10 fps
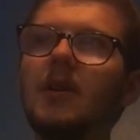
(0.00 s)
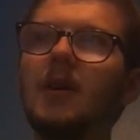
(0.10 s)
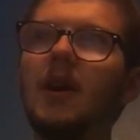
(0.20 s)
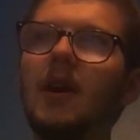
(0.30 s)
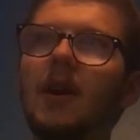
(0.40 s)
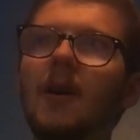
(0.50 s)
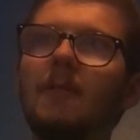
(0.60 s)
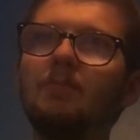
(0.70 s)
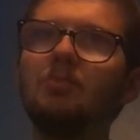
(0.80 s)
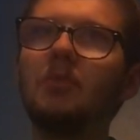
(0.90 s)

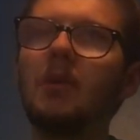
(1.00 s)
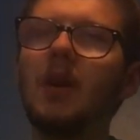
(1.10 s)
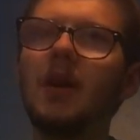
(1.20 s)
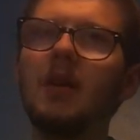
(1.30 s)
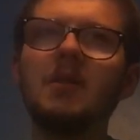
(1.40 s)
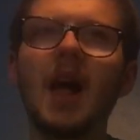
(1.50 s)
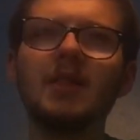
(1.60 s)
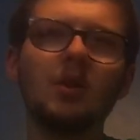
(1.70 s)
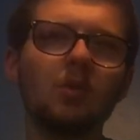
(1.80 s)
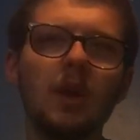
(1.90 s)

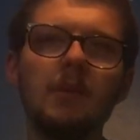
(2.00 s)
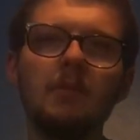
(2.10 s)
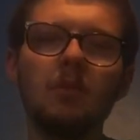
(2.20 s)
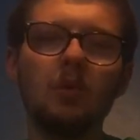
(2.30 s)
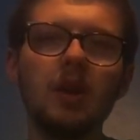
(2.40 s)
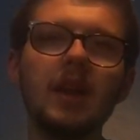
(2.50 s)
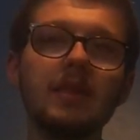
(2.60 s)
not the